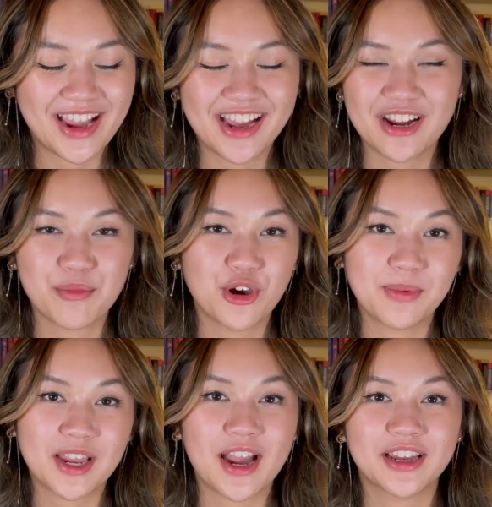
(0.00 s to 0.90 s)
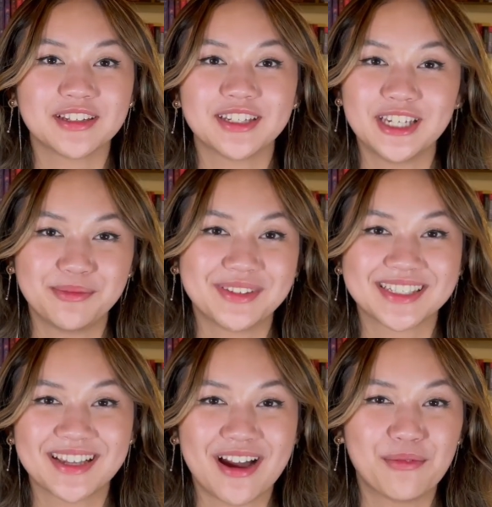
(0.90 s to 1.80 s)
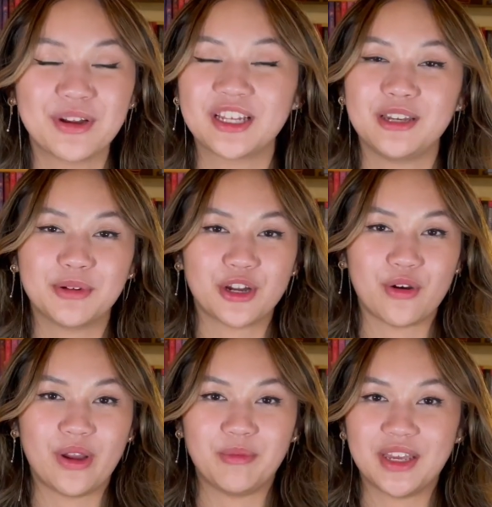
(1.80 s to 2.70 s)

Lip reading: and I'm hoping I could keep this up and keep it going,